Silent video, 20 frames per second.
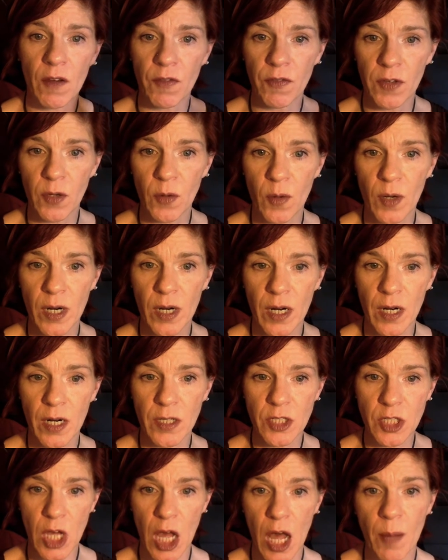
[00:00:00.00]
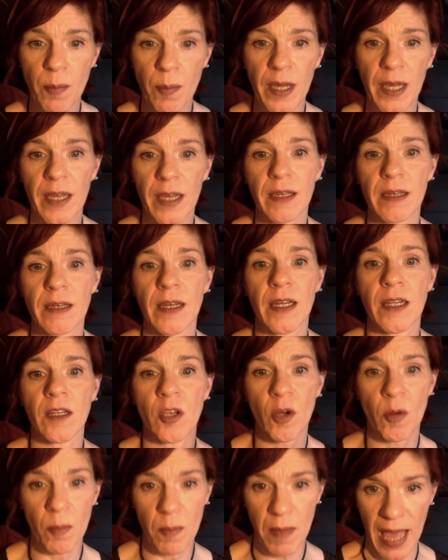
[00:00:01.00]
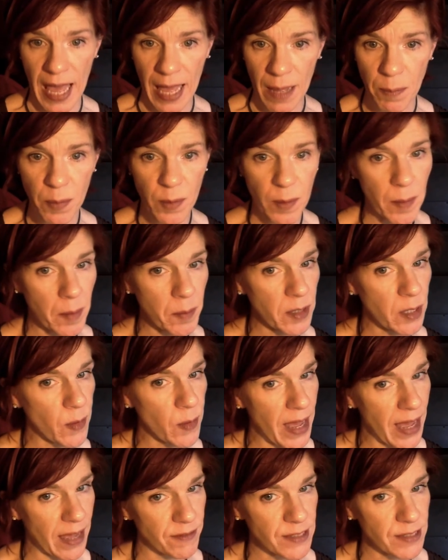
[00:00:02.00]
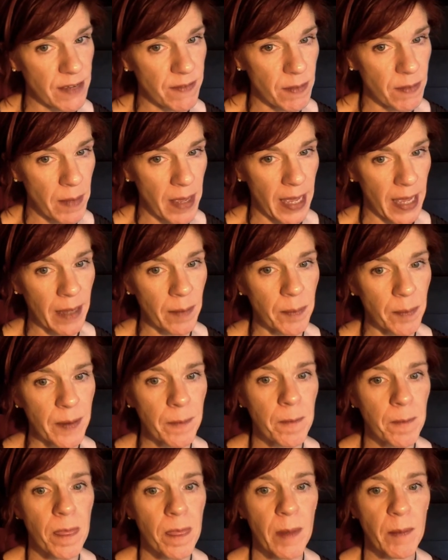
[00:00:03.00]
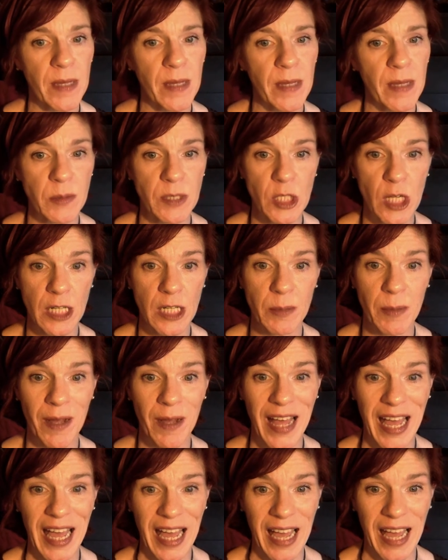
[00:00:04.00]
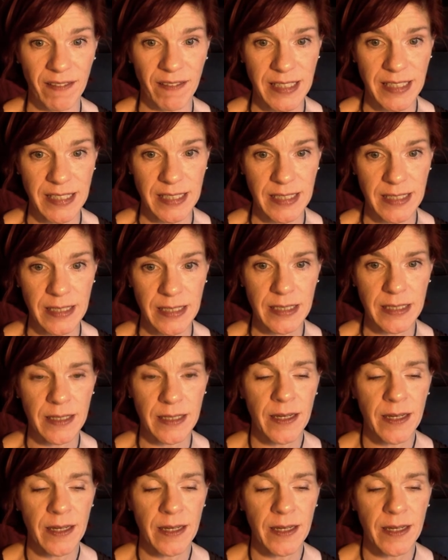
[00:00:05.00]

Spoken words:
your topic and your map. Remember, you have to have a map because we talked about atlases.